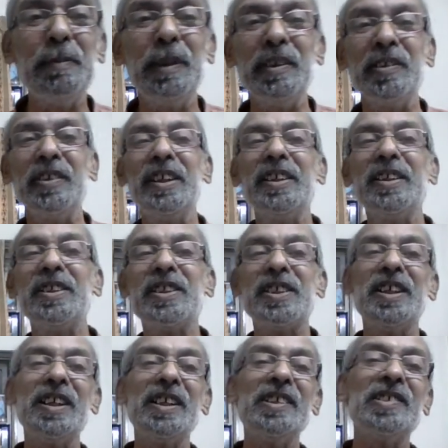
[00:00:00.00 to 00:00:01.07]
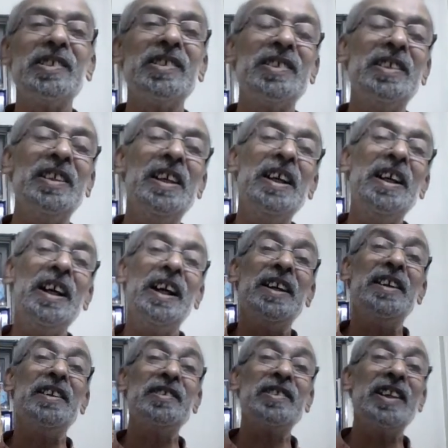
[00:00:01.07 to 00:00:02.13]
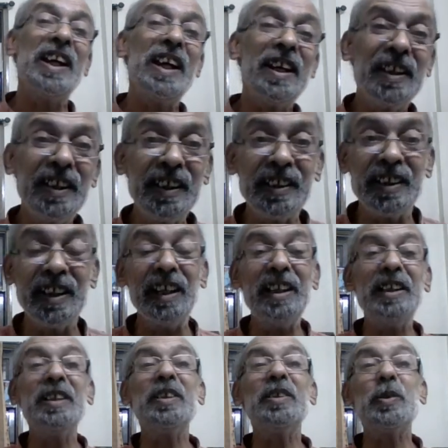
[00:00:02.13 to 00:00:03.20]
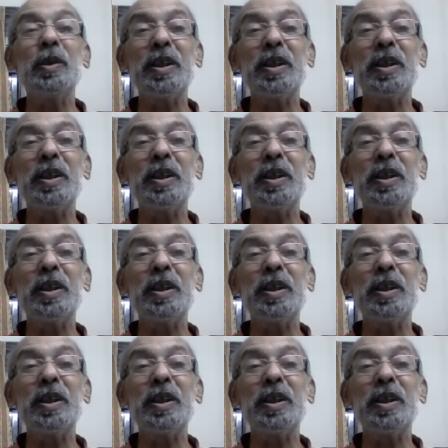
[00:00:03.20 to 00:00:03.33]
Sri Krishna's understanding, telling to